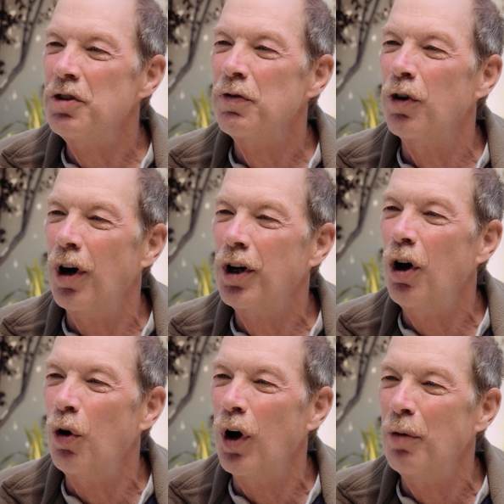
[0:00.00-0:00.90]
for our
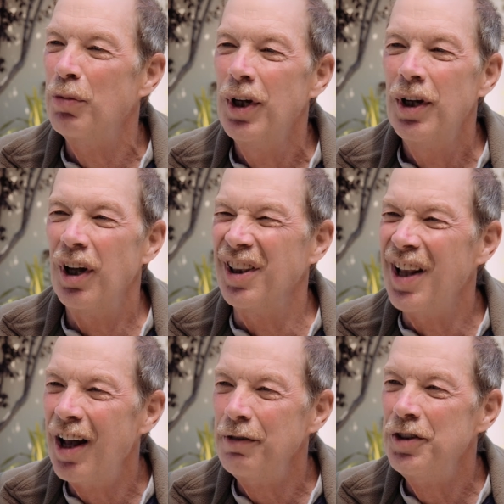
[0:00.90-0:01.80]
co-op, a
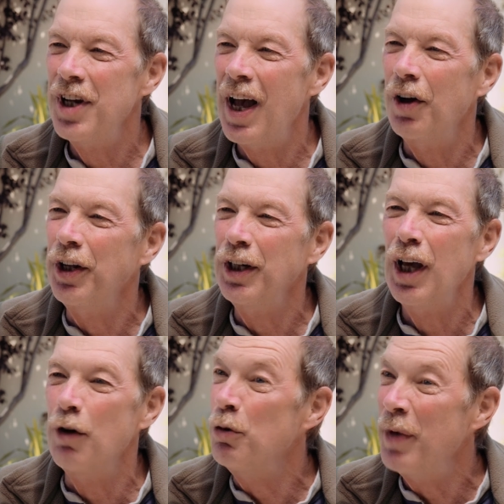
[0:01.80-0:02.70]
lot of shouting,
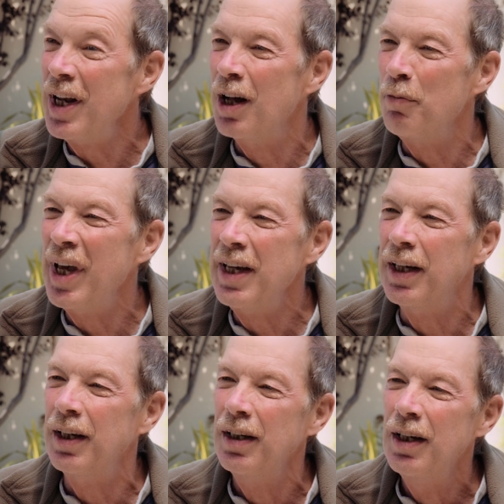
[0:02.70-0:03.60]
and we may not make
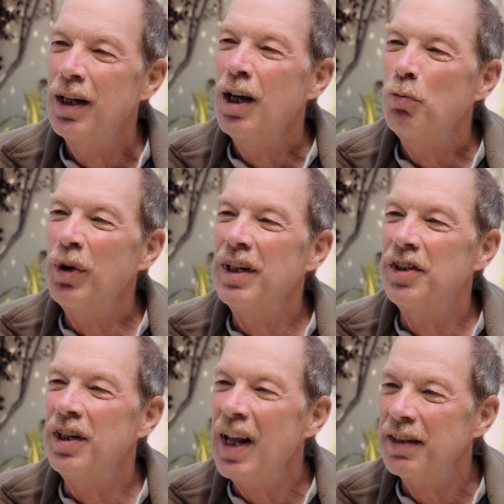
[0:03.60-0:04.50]
it, but it is
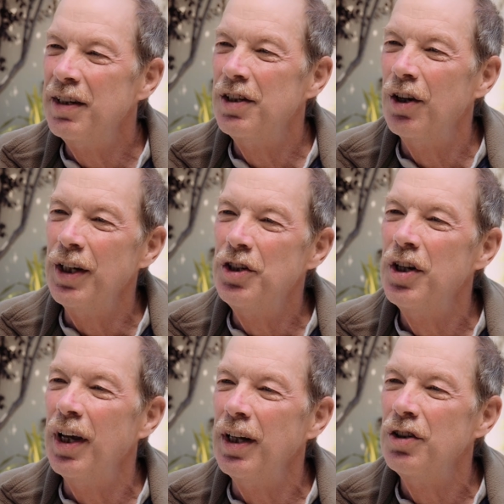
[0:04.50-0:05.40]
a necessary
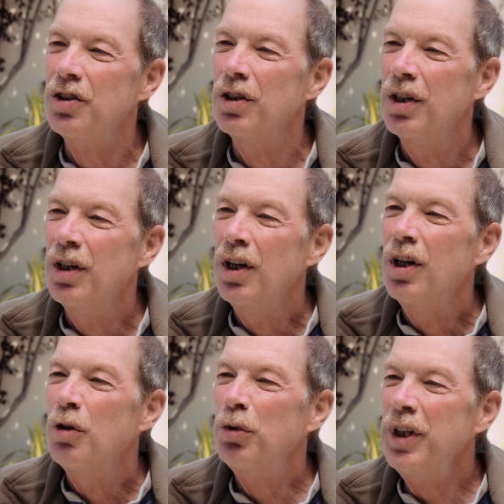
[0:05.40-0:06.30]
change.
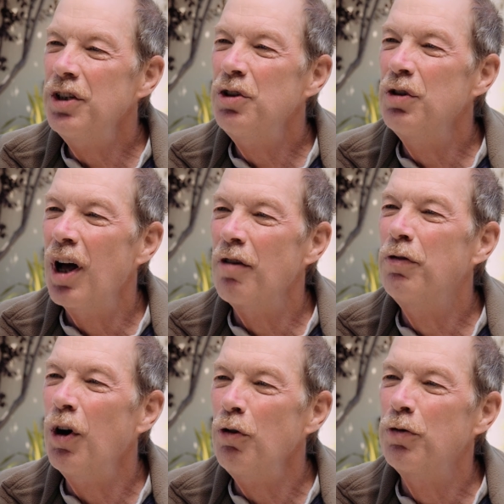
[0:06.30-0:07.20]
Please do not
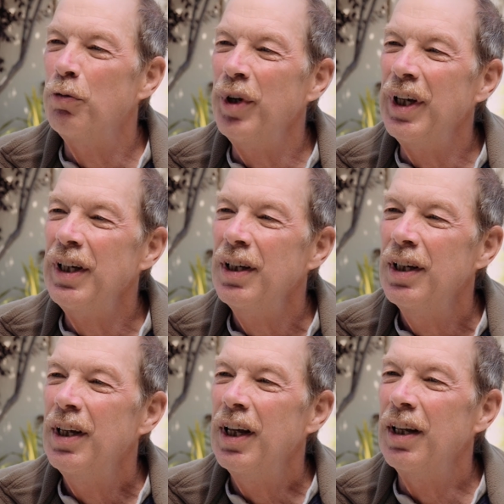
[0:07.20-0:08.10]
vote for me
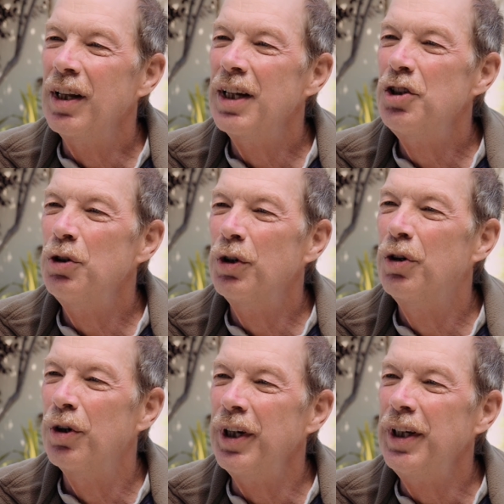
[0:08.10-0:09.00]
unless you
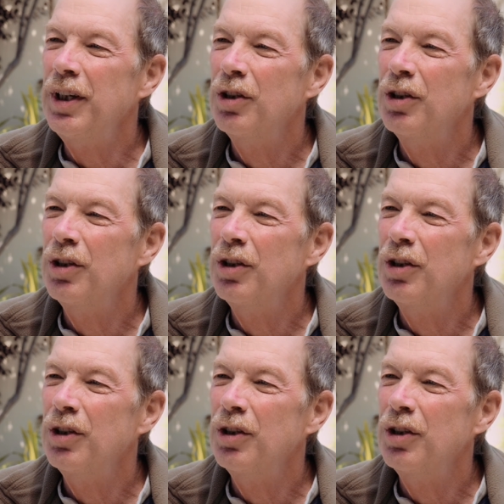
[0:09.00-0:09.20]
agree.